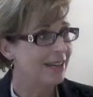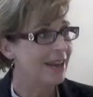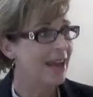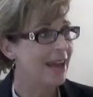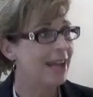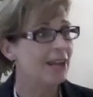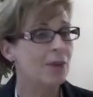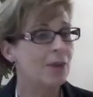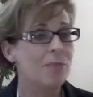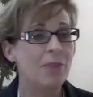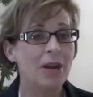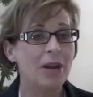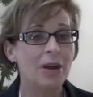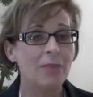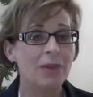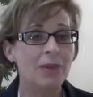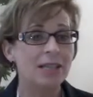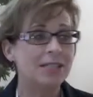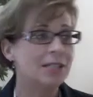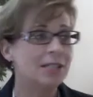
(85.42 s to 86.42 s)
I
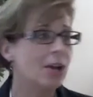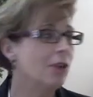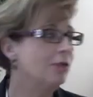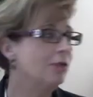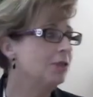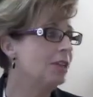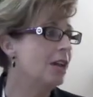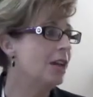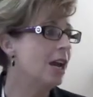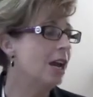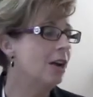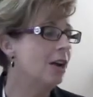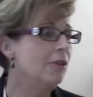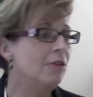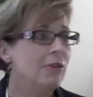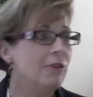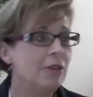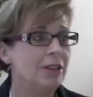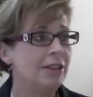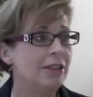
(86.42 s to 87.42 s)
compare myself to
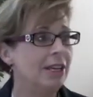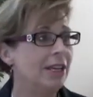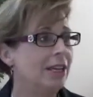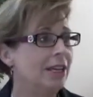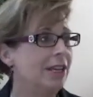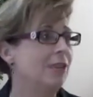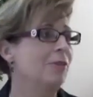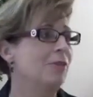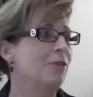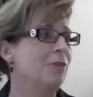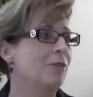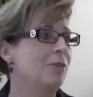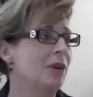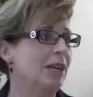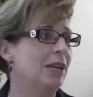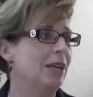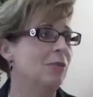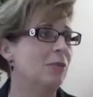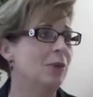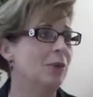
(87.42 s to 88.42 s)
everything and
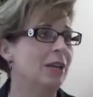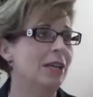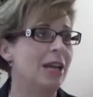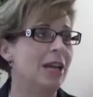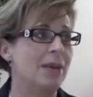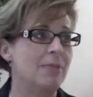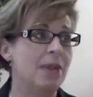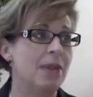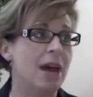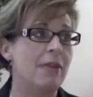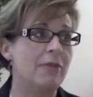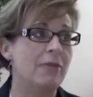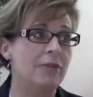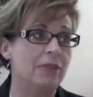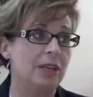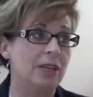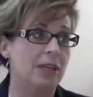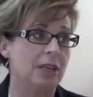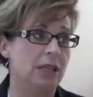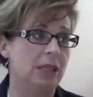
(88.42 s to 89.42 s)
everybody when I'm not
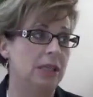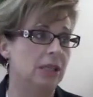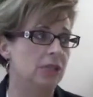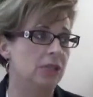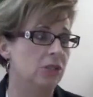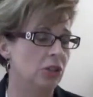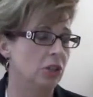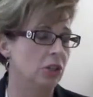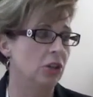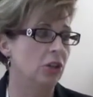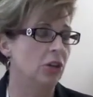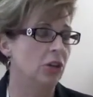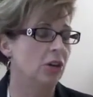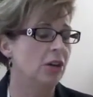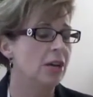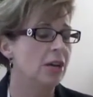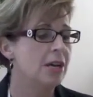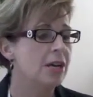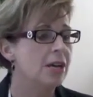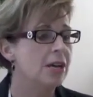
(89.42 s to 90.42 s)
feeling secure.
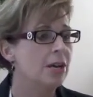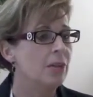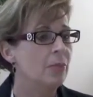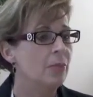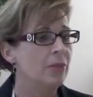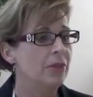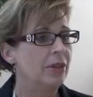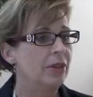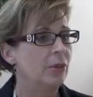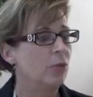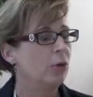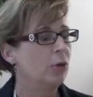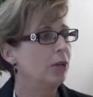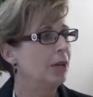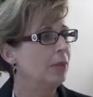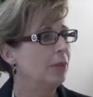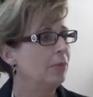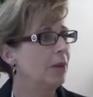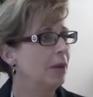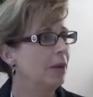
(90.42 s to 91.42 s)
But then when
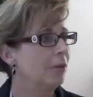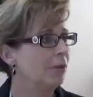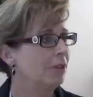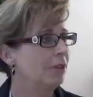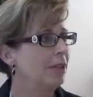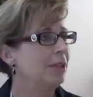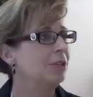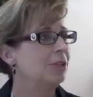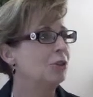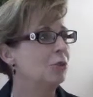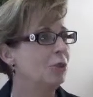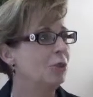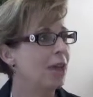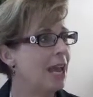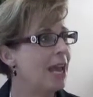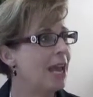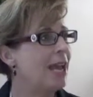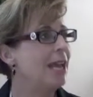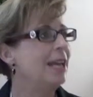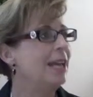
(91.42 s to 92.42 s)
everything's
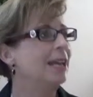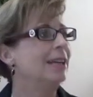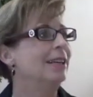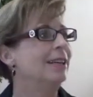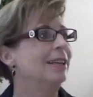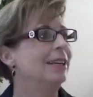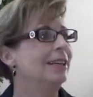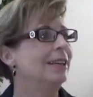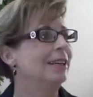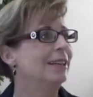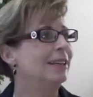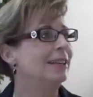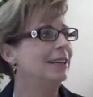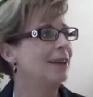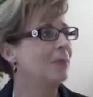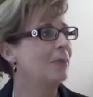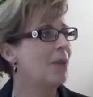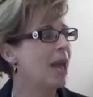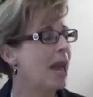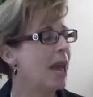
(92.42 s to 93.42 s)
okay and
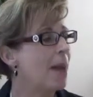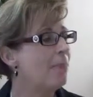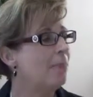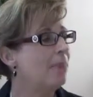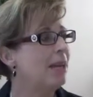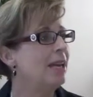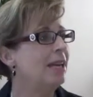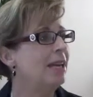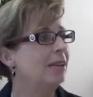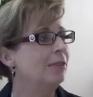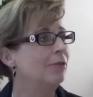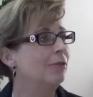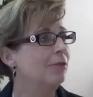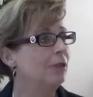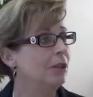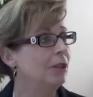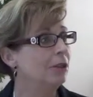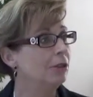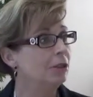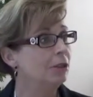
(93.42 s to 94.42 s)
I'm happy and
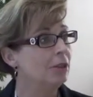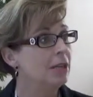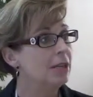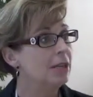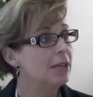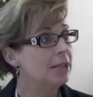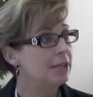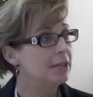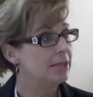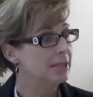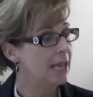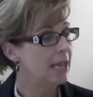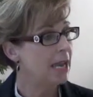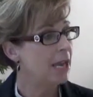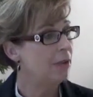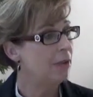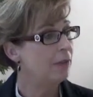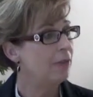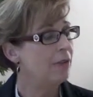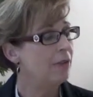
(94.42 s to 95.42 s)
feel
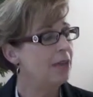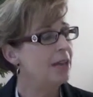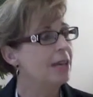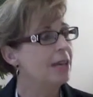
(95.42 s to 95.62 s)
safe,